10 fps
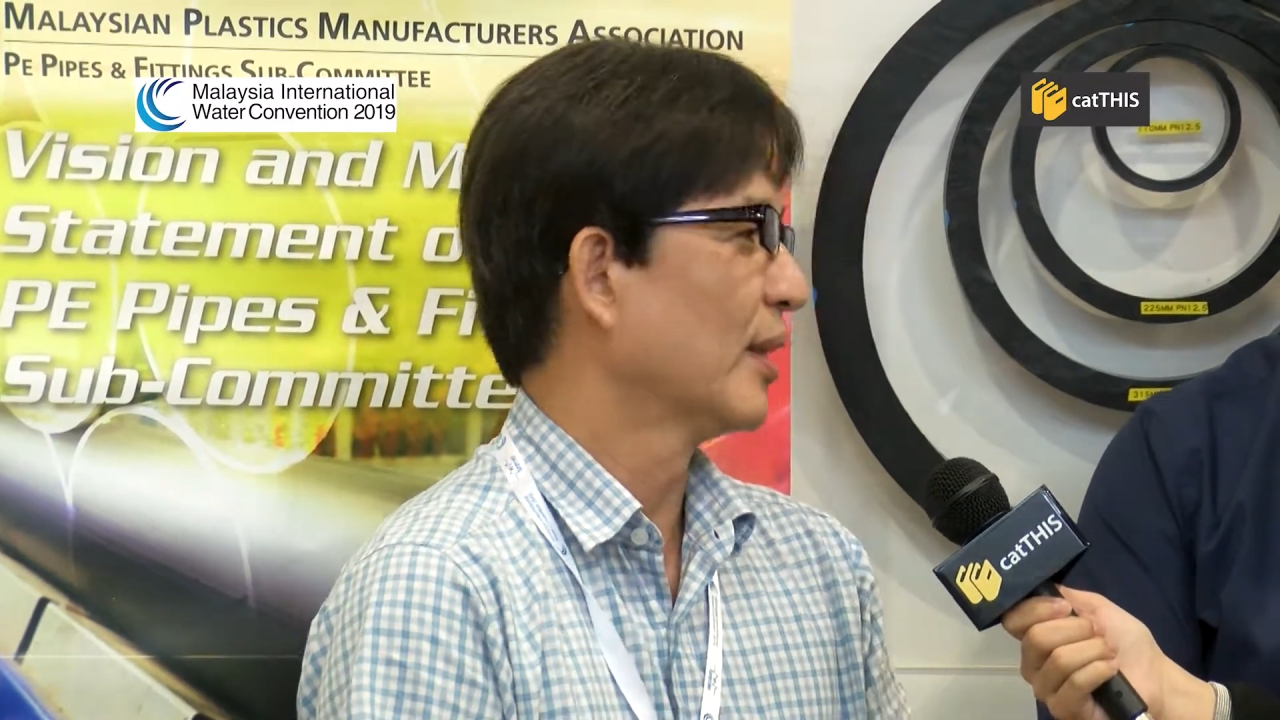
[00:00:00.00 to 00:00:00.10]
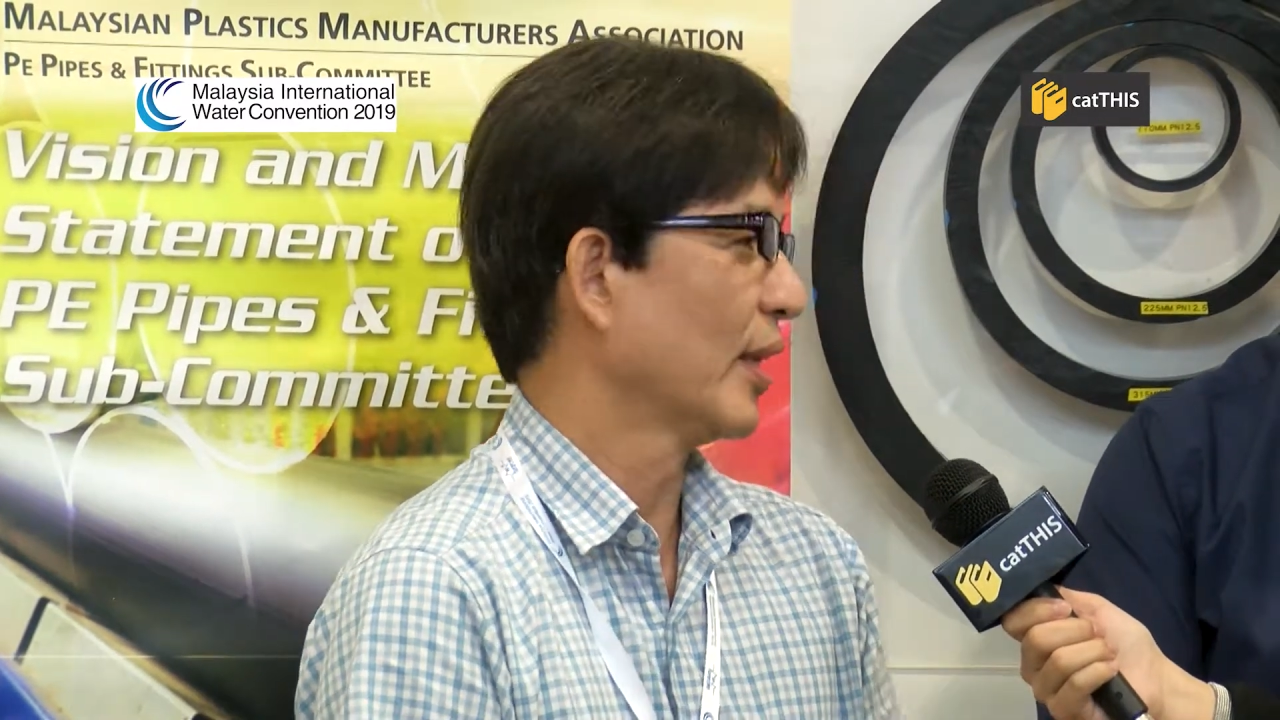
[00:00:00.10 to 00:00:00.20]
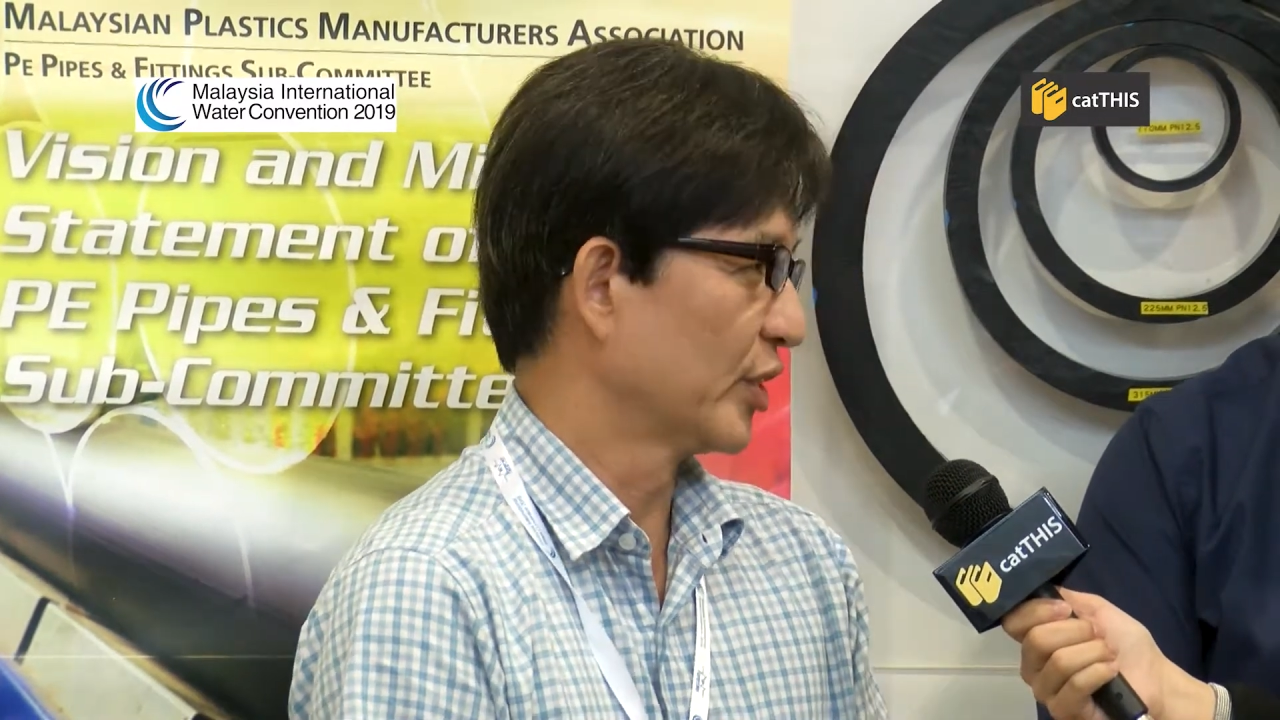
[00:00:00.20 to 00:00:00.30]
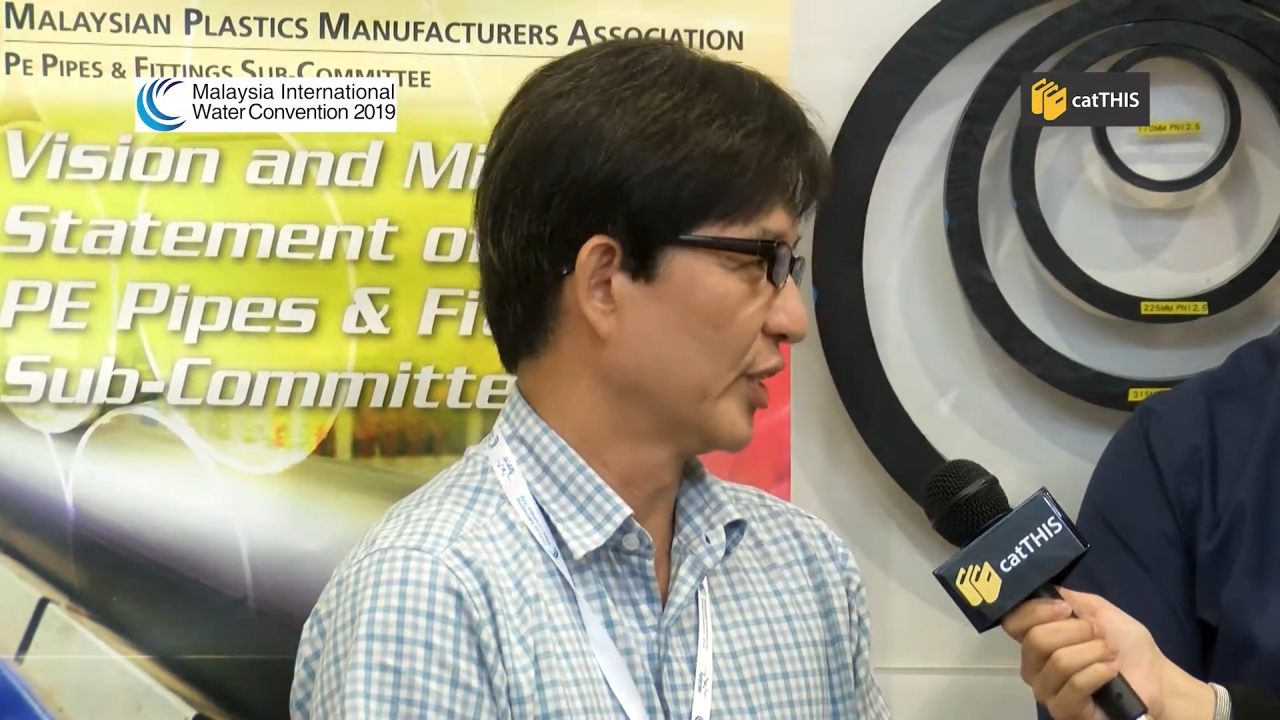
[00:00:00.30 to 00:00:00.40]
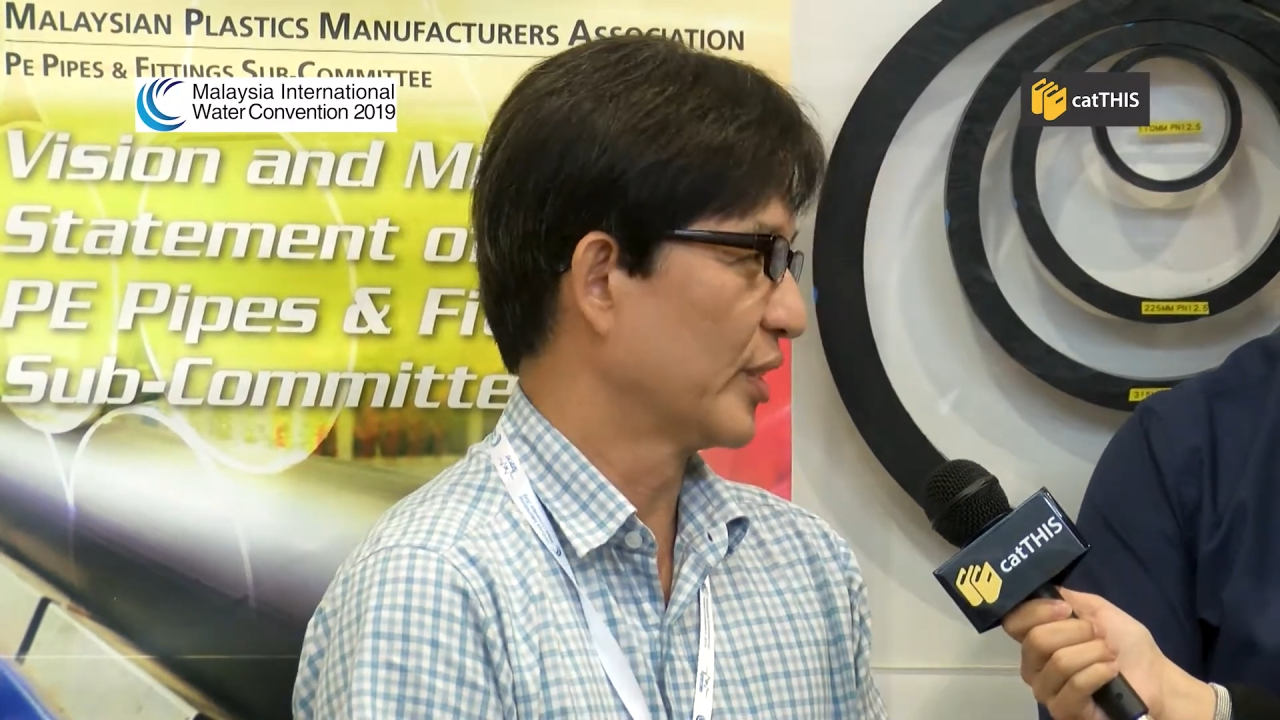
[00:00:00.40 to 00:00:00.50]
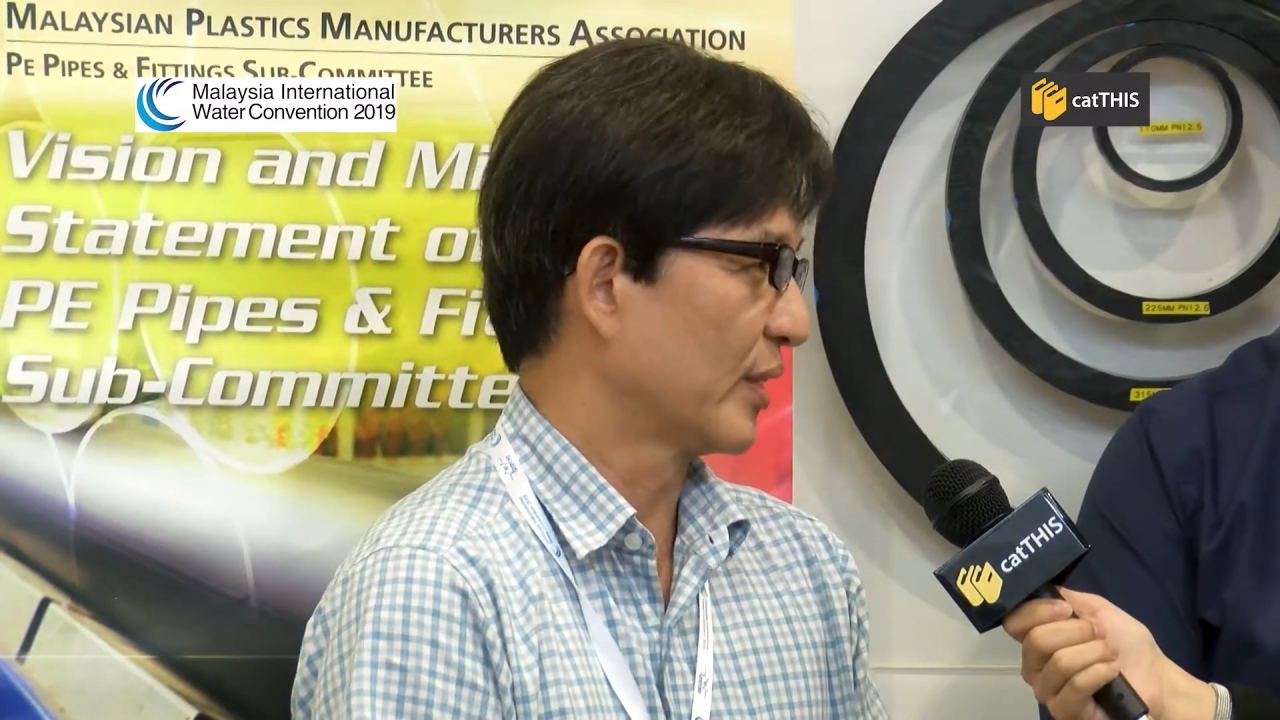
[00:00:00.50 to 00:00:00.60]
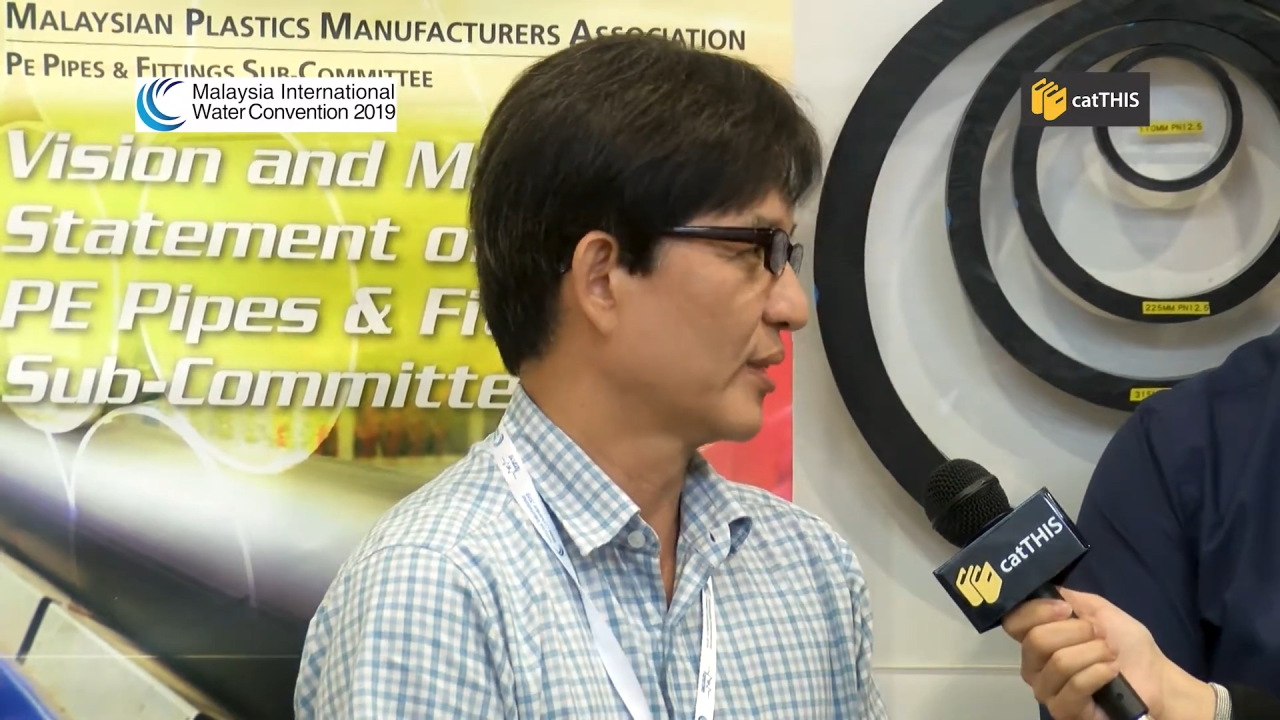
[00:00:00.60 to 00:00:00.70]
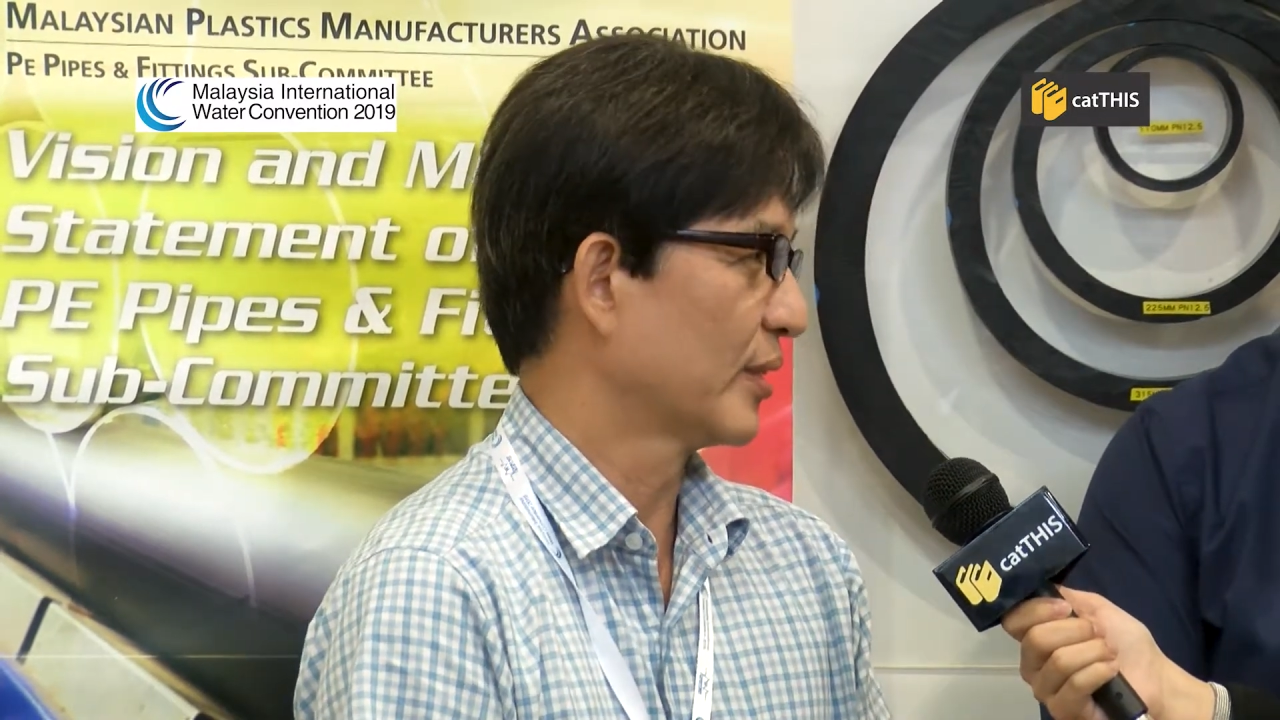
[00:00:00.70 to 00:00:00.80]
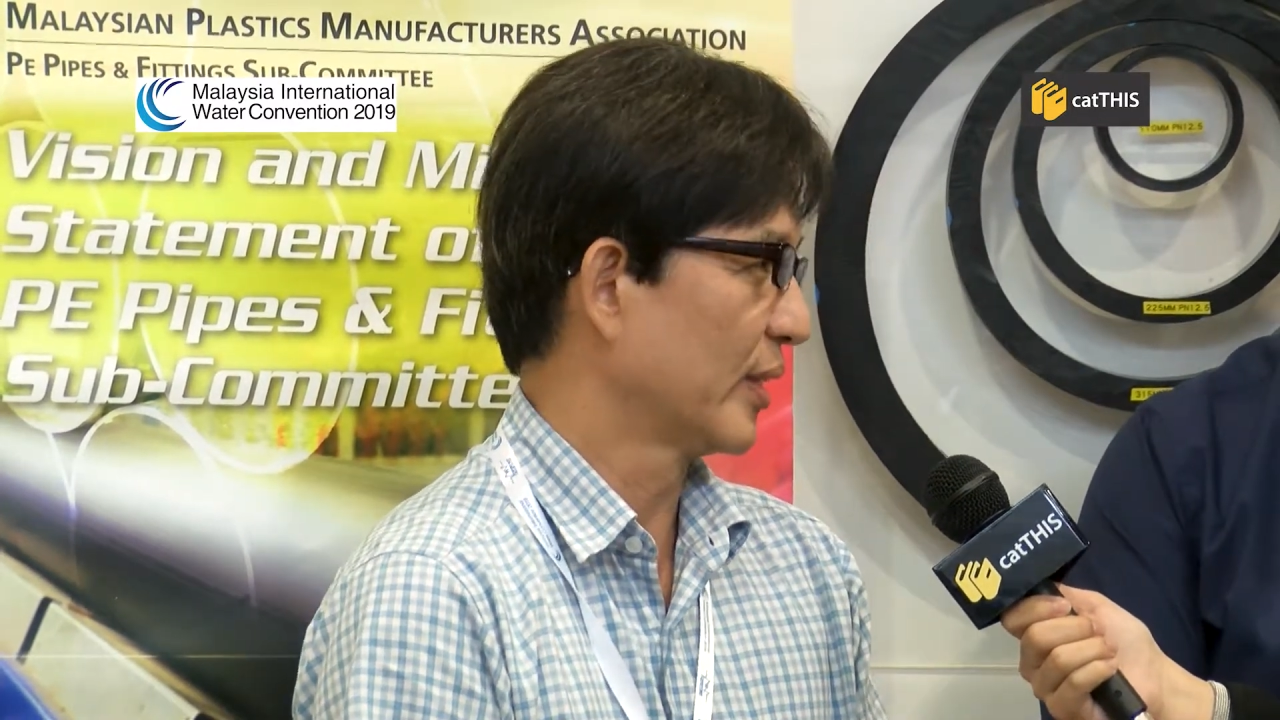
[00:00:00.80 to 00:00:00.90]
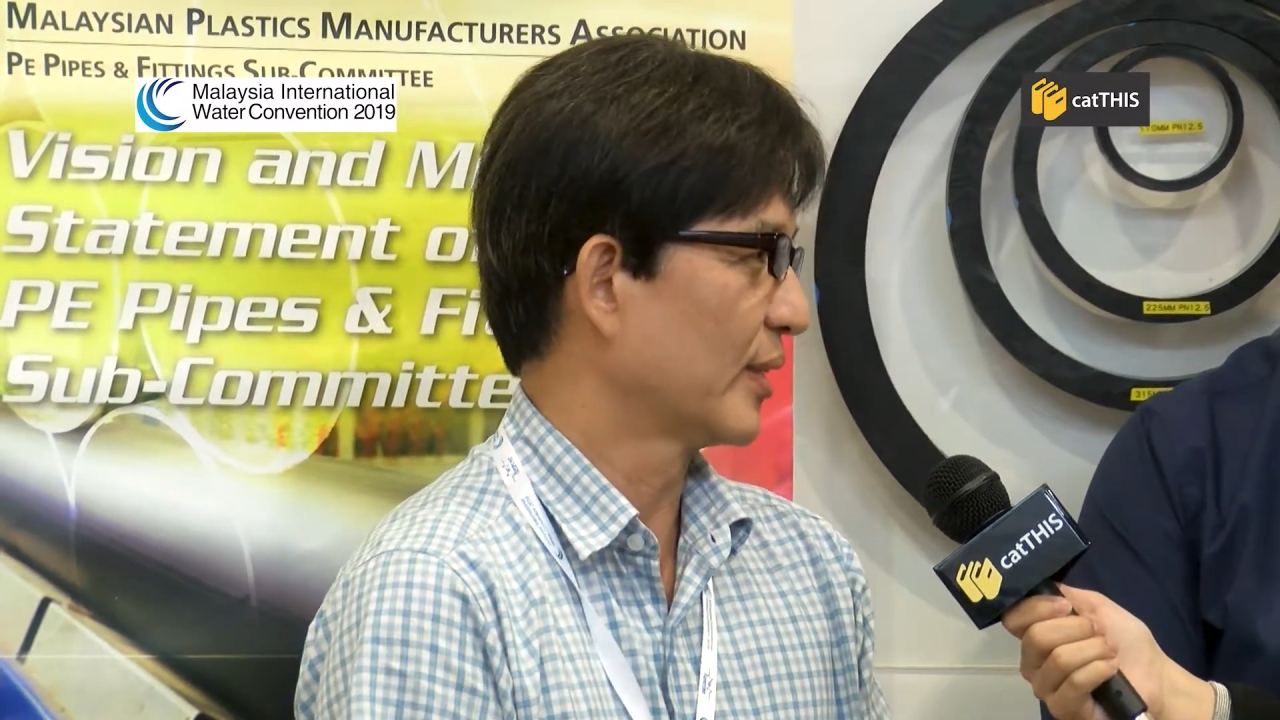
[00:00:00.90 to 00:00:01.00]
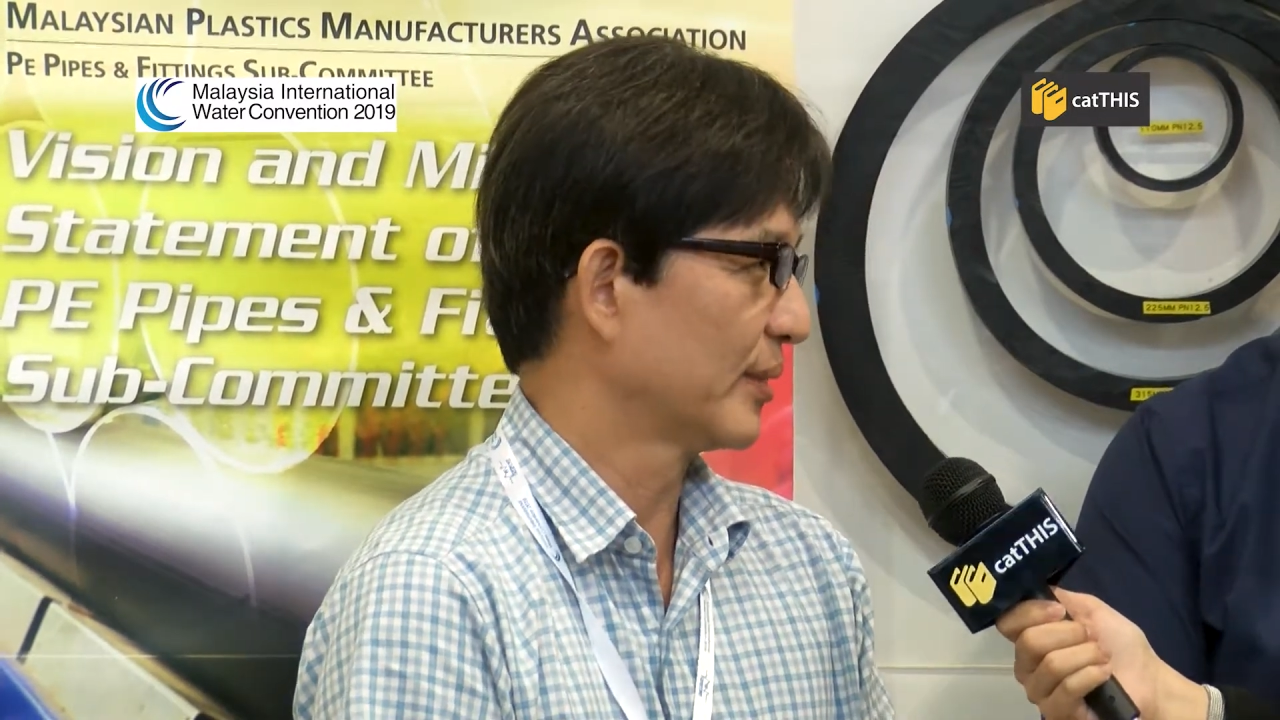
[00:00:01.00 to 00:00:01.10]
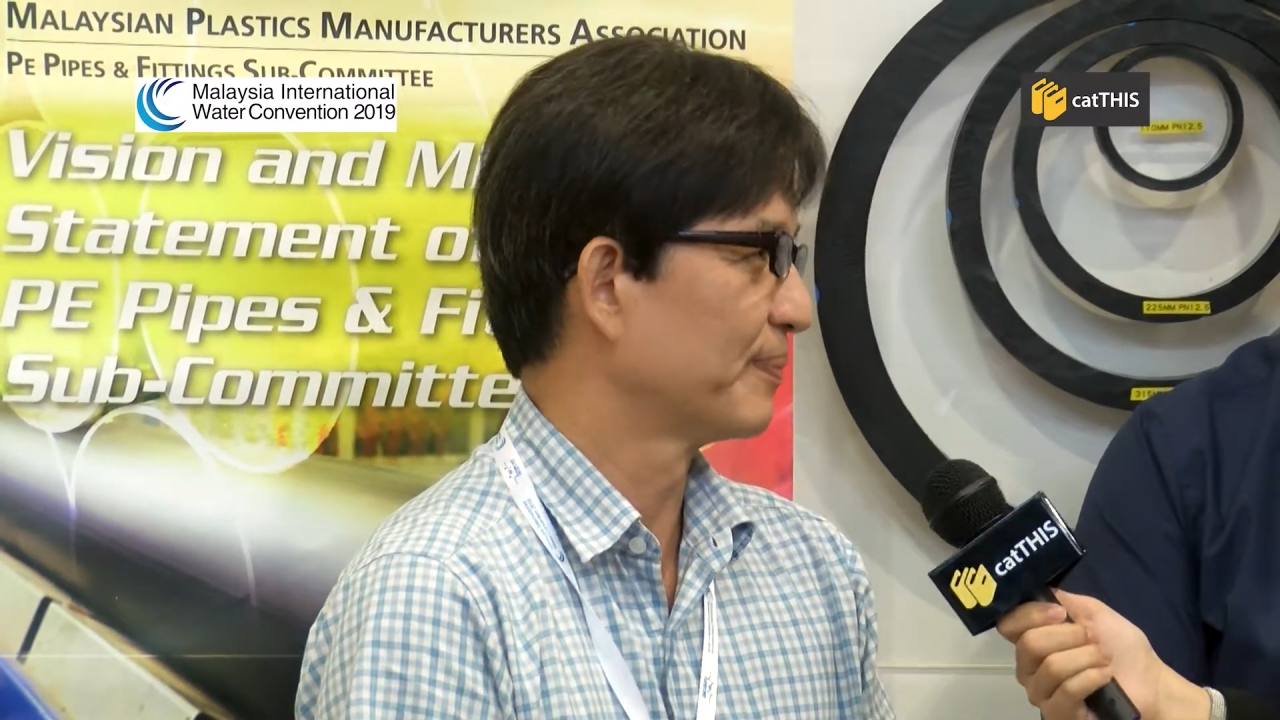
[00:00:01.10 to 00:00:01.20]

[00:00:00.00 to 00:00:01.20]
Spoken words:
agenda. Yeah.